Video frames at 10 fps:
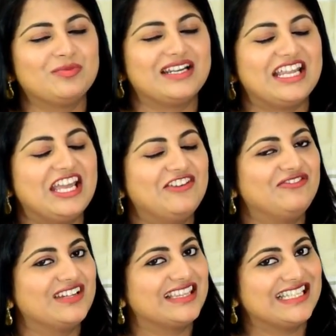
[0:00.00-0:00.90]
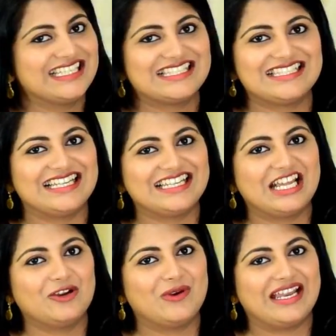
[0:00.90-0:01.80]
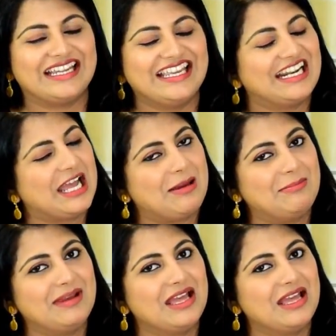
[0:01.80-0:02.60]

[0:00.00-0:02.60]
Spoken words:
but everything is set now and here I am